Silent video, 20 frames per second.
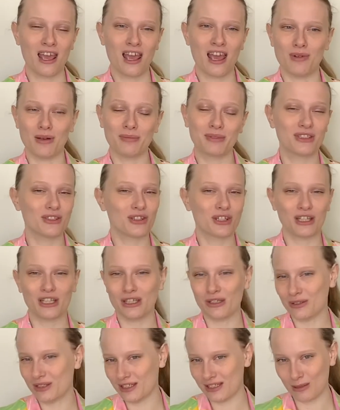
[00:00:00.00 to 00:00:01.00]
I'm still going to
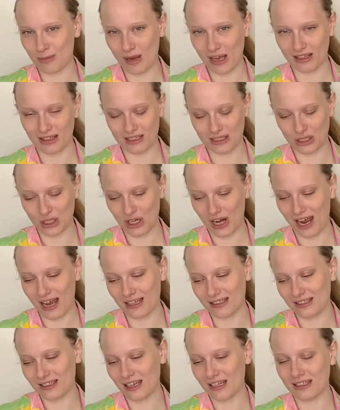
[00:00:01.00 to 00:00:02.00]
use it to make this
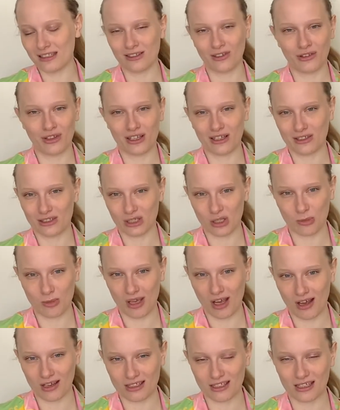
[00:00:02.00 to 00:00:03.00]
dress. I still think it's going to be
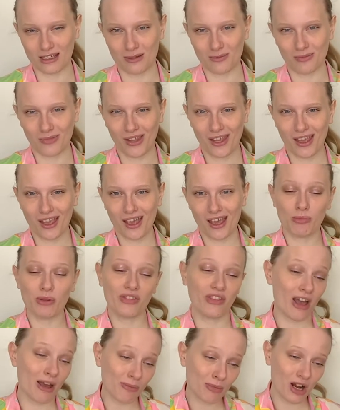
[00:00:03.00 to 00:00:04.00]
awesome. But
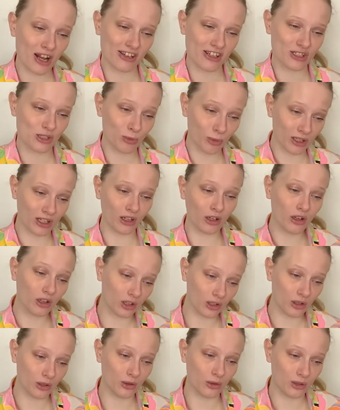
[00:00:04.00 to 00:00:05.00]
that project would
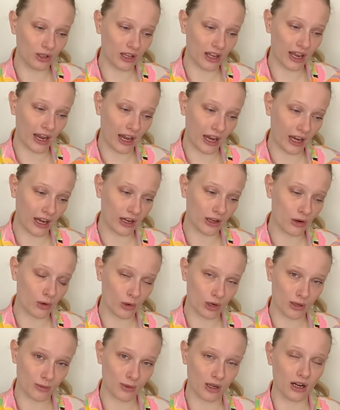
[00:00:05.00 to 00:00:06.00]
include a
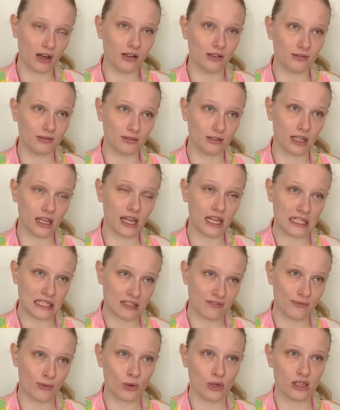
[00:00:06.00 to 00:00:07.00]

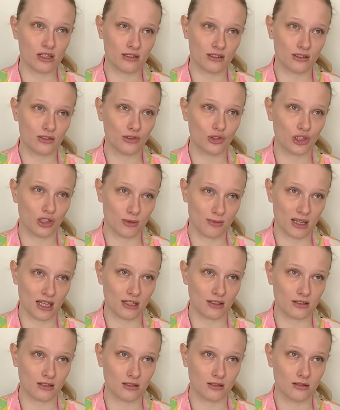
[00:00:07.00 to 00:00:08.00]
1840s chemise,
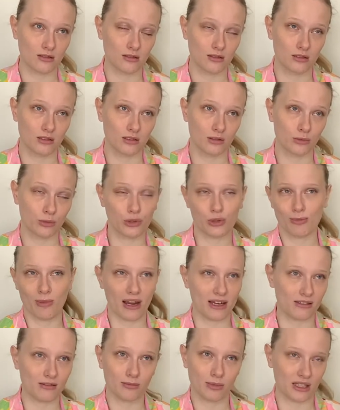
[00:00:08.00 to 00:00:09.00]
which
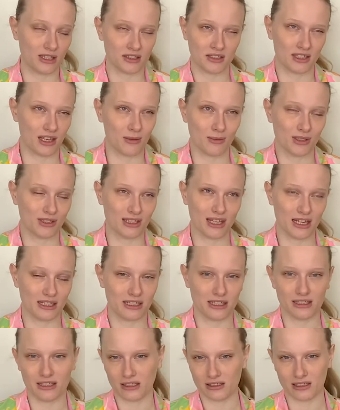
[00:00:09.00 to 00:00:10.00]
might be the same as the
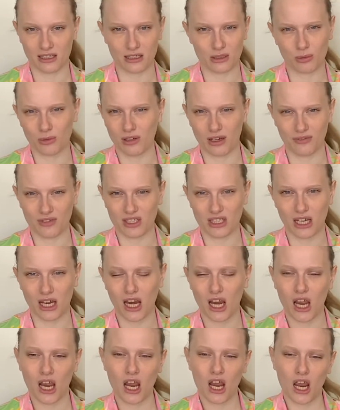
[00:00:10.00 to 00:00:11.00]
1860s, we'll have to see,
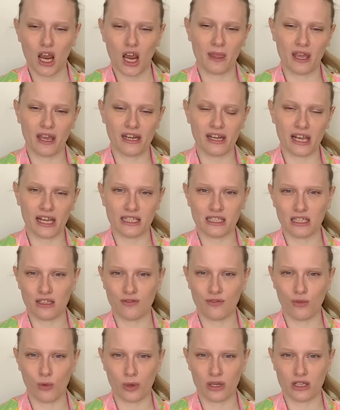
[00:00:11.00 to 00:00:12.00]
an
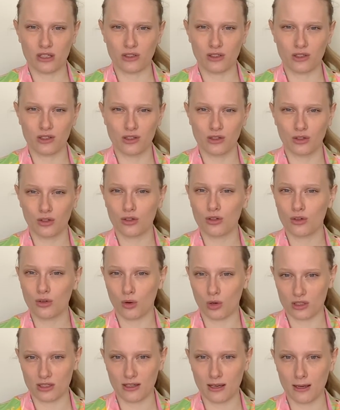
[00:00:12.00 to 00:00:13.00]
1840s
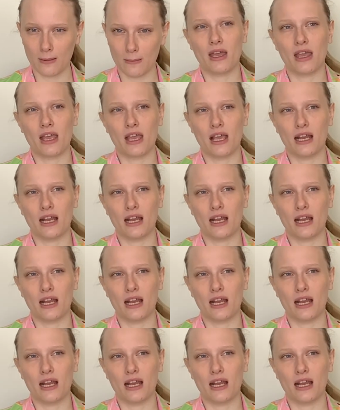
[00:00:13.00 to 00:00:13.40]
corset, an